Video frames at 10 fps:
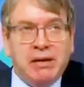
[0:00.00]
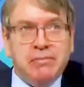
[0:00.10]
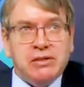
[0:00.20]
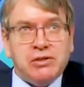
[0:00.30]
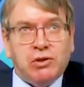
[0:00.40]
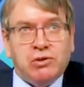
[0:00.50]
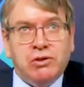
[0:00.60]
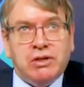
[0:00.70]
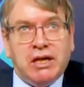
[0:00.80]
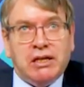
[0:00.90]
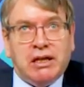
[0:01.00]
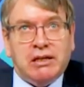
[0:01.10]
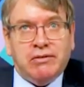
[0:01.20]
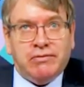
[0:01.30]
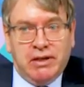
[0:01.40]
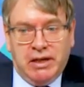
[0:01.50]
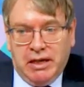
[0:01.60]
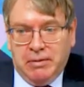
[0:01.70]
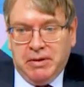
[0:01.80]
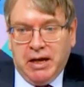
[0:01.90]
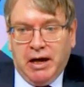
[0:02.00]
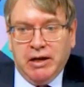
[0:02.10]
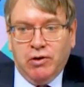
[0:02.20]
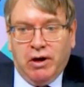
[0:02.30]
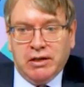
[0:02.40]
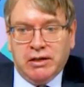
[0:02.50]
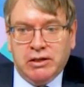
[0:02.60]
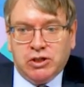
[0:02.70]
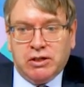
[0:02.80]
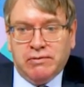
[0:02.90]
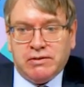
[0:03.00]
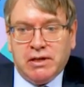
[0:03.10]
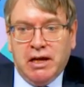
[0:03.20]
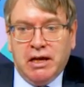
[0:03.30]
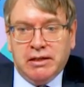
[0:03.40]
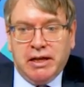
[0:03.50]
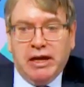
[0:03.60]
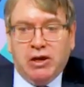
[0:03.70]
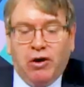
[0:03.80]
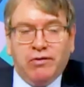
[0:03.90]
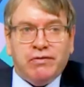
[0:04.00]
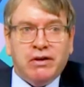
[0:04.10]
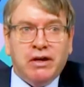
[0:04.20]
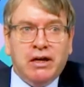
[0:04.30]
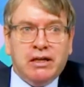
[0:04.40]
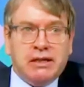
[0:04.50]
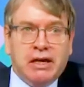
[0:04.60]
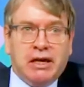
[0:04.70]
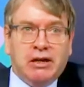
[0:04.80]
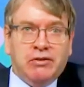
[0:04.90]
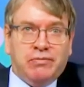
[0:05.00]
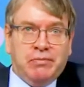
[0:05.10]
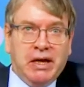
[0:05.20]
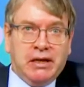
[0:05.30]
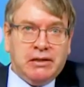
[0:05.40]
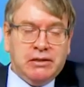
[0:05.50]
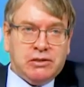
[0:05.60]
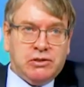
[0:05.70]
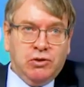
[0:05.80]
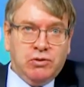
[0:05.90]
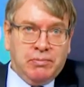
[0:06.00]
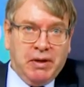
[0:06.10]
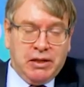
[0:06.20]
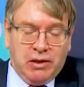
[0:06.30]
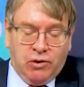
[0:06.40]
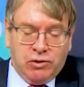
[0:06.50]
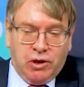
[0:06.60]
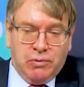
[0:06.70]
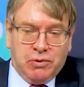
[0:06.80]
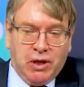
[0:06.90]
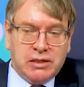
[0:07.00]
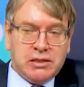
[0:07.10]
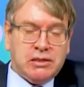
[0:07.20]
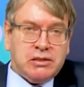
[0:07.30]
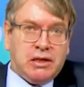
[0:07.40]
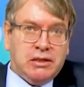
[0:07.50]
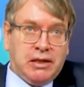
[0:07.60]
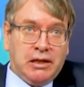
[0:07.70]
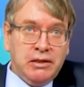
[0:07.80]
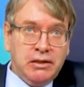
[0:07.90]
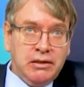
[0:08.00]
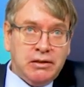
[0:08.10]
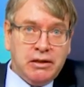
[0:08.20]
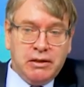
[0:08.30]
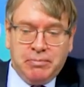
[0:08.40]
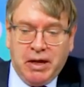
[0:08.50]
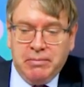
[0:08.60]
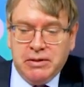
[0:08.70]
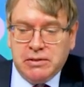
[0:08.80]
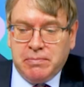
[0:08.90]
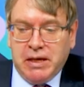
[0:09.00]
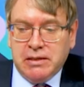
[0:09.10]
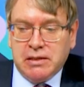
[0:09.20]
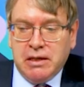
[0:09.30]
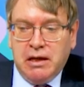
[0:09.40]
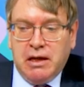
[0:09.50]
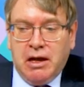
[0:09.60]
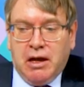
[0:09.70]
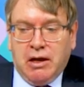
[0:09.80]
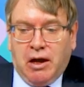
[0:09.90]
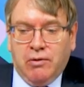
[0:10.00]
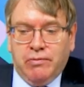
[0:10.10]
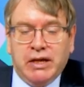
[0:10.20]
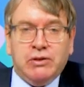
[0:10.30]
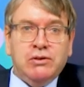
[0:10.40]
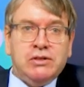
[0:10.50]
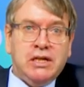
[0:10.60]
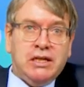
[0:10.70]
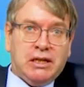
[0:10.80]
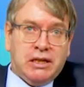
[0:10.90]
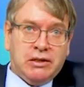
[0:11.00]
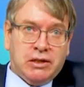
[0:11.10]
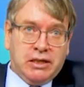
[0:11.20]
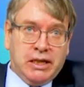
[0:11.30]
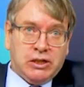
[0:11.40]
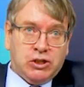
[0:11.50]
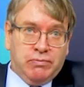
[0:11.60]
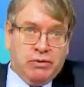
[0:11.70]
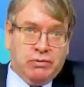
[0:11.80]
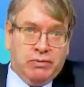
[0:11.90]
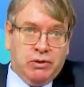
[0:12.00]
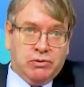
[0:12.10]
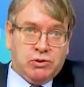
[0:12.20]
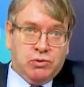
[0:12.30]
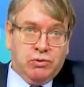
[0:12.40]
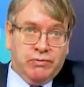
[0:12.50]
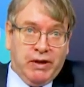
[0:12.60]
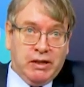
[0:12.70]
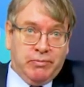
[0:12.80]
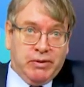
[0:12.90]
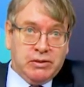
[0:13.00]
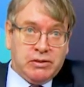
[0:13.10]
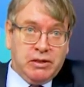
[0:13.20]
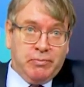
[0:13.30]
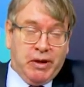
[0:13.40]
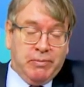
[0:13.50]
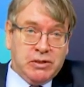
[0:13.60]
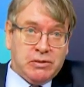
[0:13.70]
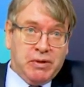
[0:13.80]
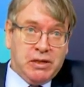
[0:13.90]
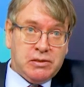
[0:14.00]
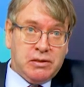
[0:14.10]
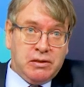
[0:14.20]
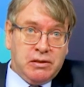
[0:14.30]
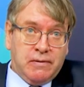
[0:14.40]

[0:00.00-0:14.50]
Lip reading: payments, or do you think that if the EPI or other initiatives take off, they kind of make this new debate around crypto assets redundant in the payment space? Where do you see that interconnection between those two developments in the payment space?